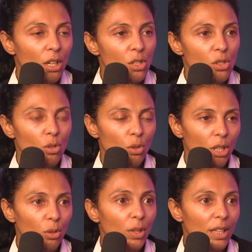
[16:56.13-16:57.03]
So
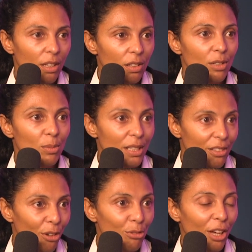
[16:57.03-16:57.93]
in a way, they're a little bit
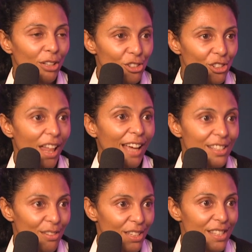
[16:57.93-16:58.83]
financial
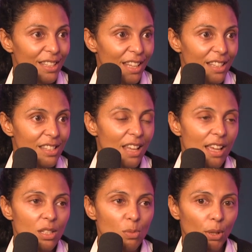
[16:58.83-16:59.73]
activists in that
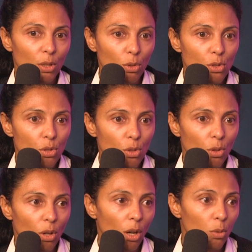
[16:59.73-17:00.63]
sense, but
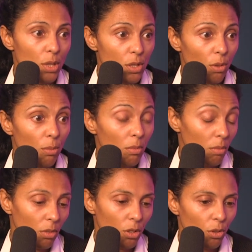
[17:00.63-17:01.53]
also with a
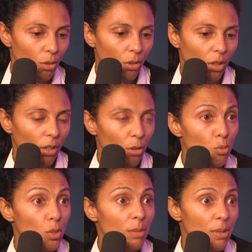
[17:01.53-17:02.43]

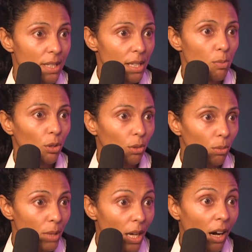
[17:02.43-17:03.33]
real business model
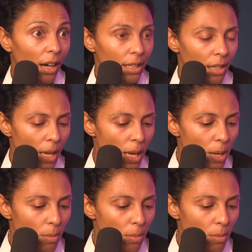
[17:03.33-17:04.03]
behind.